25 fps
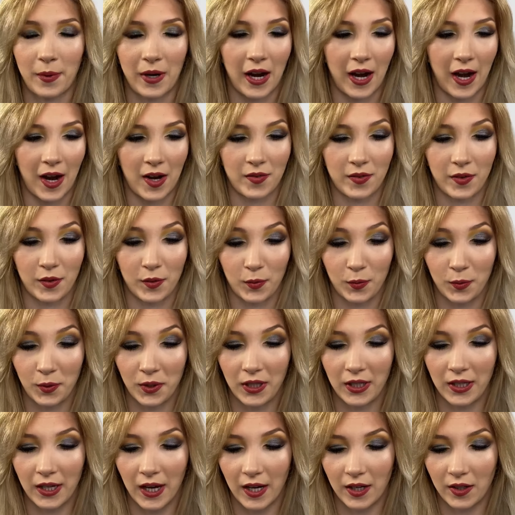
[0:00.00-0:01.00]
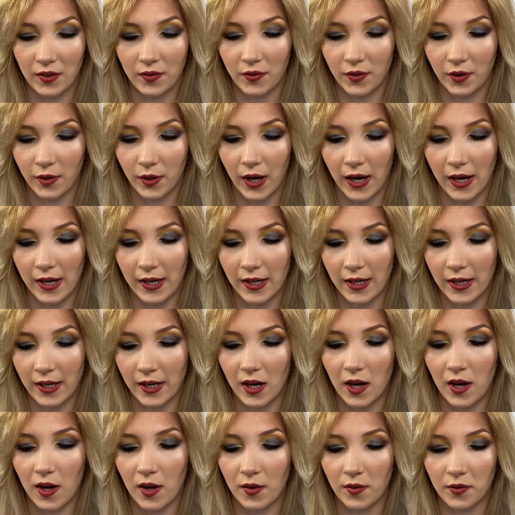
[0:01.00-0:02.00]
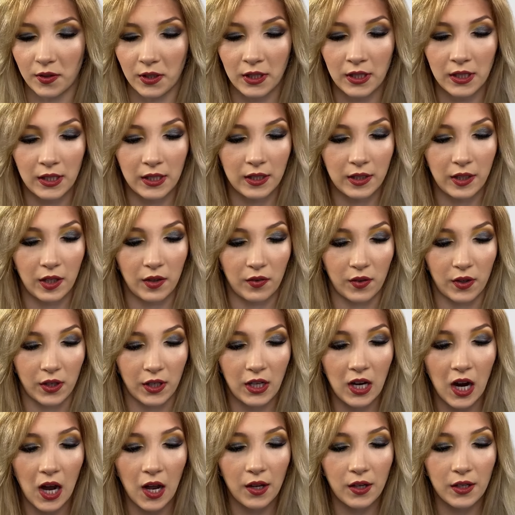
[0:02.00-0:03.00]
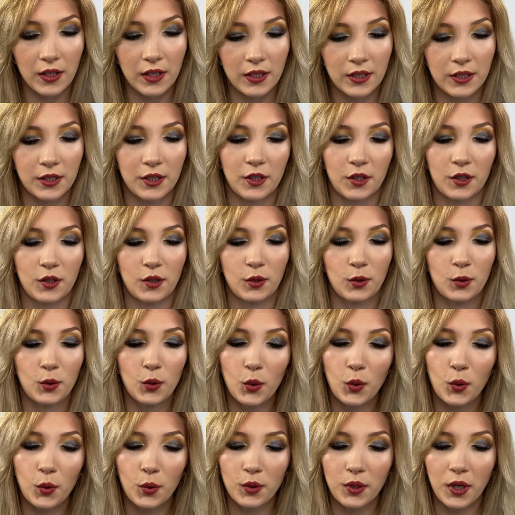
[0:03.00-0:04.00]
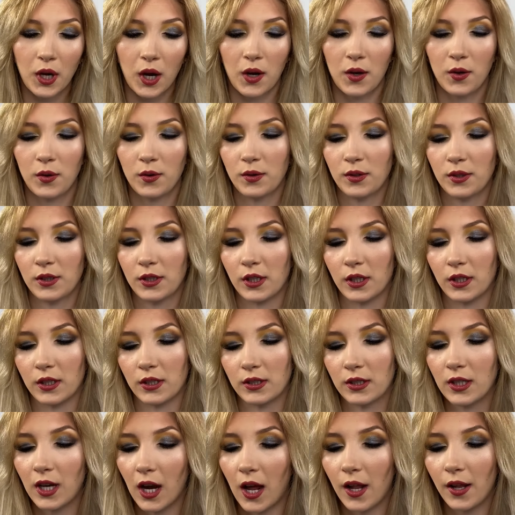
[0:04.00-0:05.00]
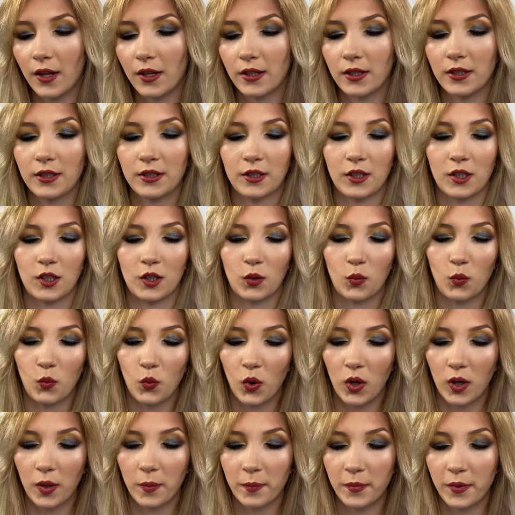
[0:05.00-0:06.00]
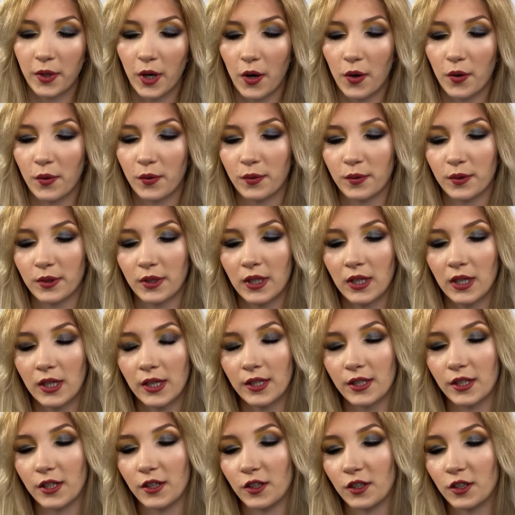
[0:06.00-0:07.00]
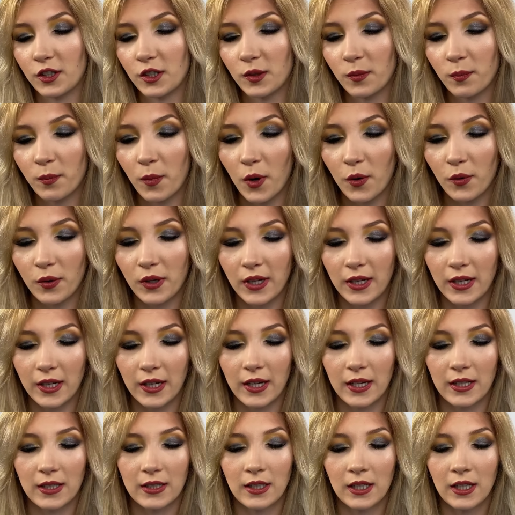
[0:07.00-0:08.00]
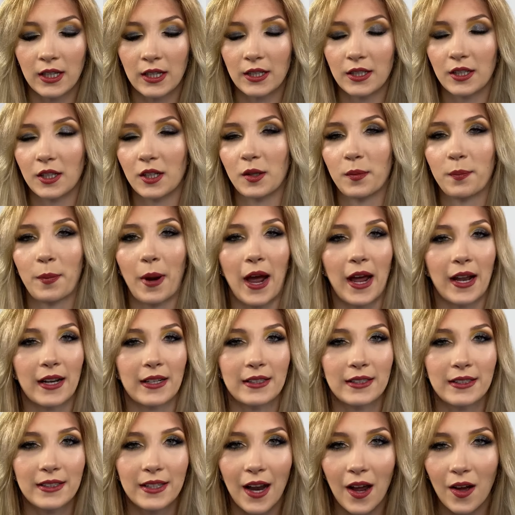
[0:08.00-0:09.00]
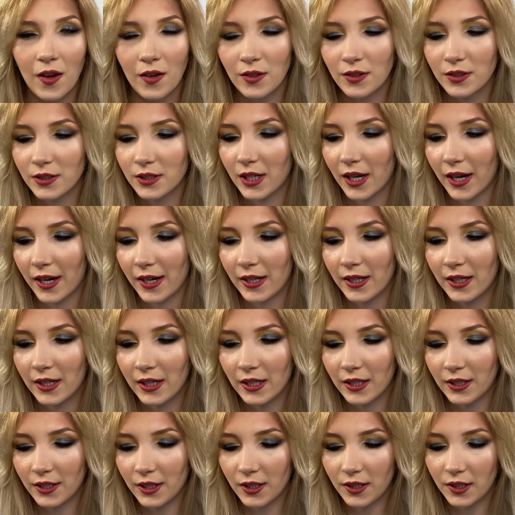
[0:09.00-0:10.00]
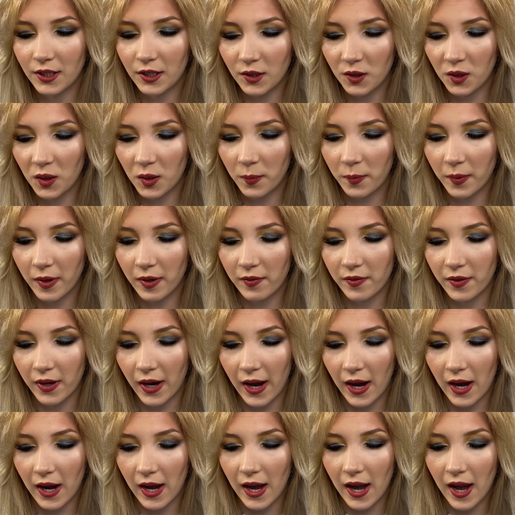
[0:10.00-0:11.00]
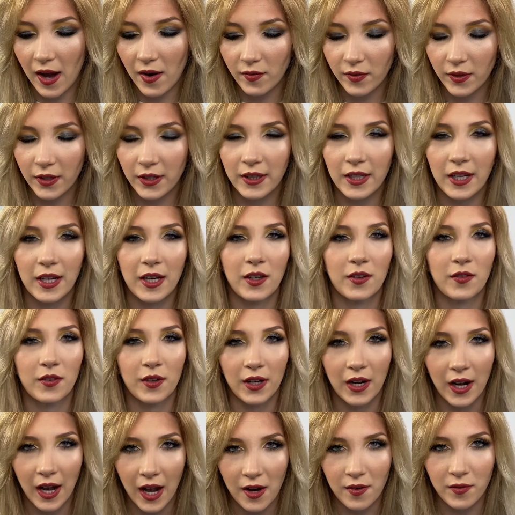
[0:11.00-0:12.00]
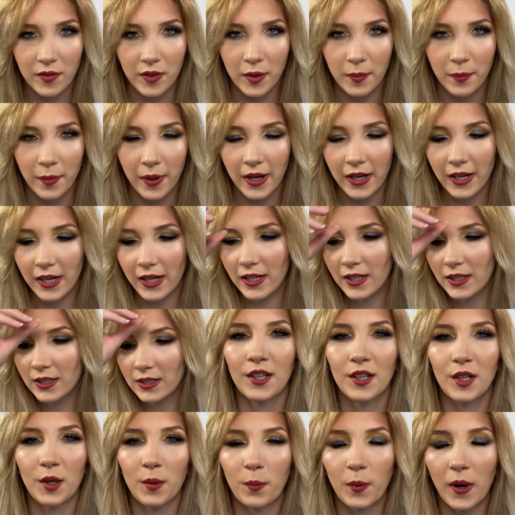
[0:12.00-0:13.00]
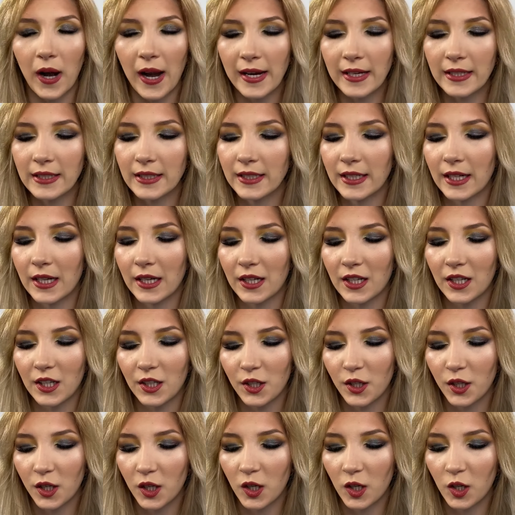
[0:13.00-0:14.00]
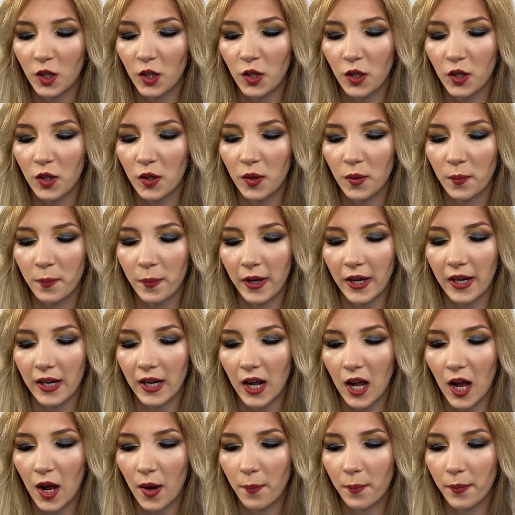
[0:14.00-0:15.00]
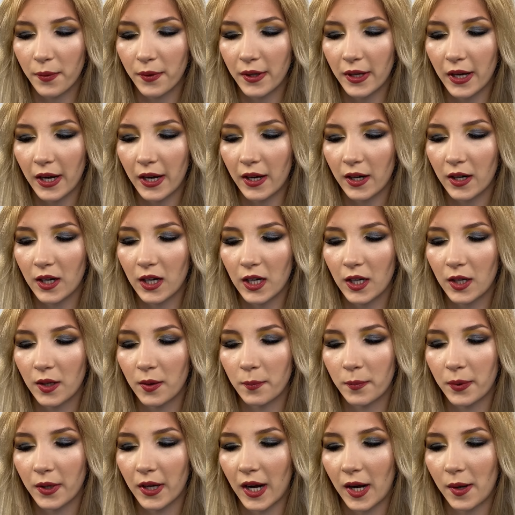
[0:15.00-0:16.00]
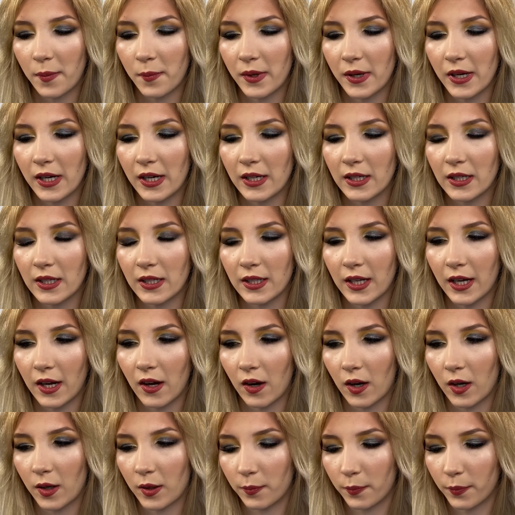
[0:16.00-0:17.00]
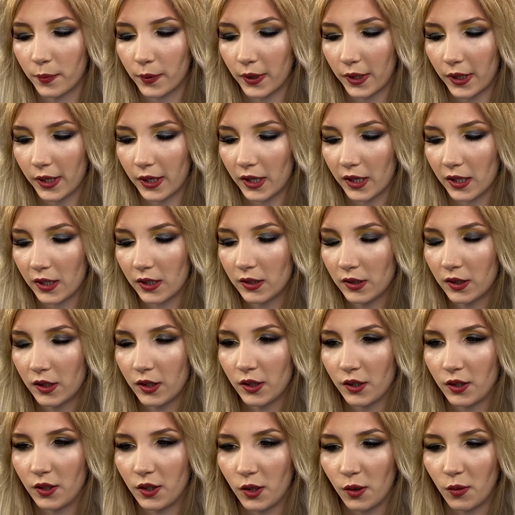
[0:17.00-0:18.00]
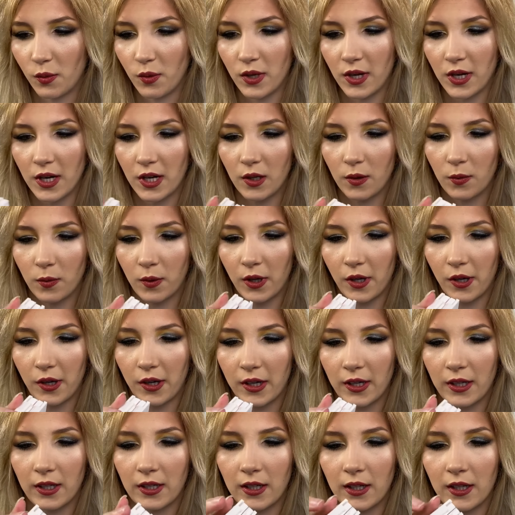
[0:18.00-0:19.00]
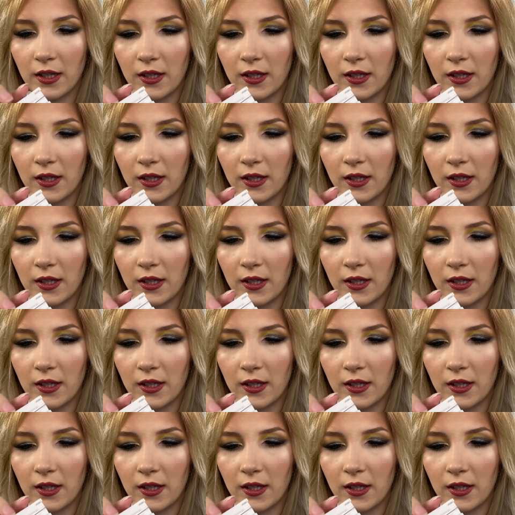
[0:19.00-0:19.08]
I have a really nice variety of different colors. There's cool tones, there's colors, there's warm tones, there's smokiness, there's pastels. Like, there's a little bit of everything for everybody. The price is a little bit up there, but I mean, they are pretty unique where you can